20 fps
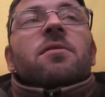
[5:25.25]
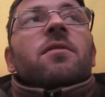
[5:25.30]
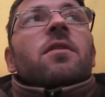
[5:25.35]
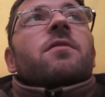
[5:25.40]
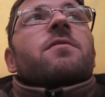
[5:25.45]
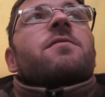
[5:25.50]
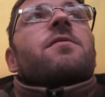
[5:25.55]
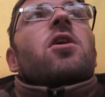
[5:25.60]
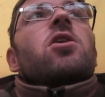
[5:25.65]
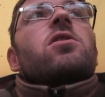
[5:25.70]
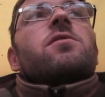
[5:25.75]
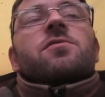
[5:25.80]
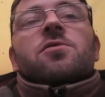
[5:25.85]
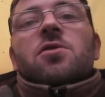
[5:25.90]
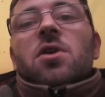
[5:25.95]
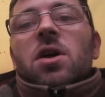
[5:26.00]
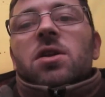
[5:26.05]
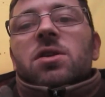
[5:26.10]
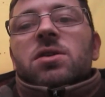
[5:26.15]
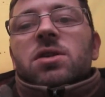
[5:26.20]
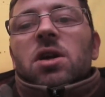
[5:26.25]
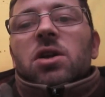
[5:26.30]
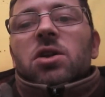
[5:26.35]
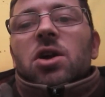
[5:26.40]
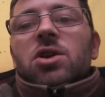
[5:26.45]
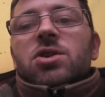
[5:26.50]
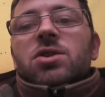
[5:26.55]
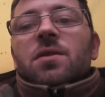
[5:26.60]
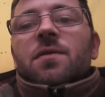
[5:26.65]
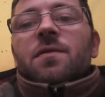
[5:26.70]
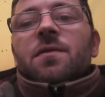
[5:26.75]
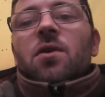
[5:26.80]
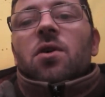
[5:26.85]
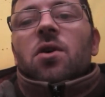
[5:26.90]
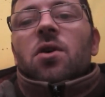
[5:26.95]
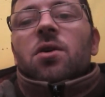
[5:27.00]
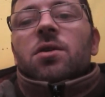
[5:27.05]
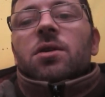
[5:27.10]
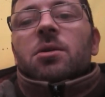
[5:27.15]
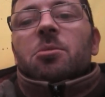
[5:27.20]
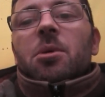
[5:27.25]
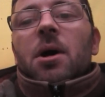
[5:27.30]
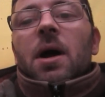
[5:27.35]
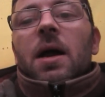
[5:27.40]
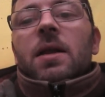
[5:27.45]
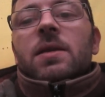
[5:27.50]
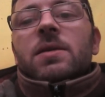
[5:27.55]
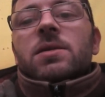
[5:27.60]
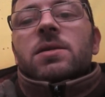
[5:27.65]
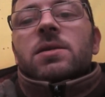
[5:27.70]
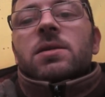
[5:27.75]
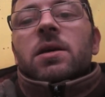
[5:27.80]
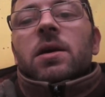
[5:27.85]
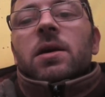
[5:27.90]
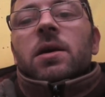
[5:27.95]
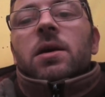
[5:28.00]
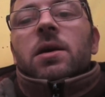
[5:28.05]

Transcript: I've had five runs. I lost the four in the pads.